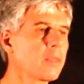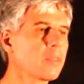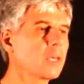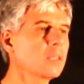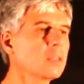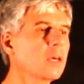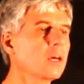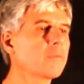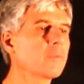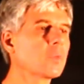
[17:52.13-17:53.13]

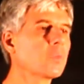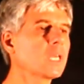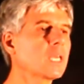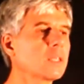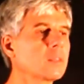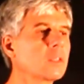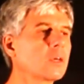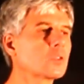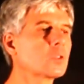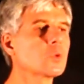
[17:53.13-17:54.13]
then we
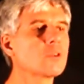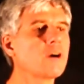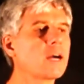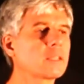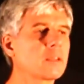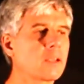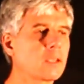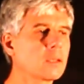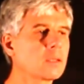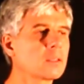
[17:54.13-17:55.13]
can do the factoring,
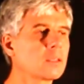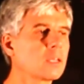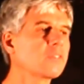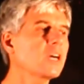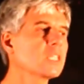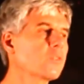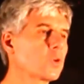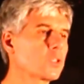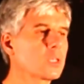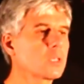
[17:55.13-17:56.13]
and vice
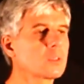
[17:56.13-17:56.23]
versa.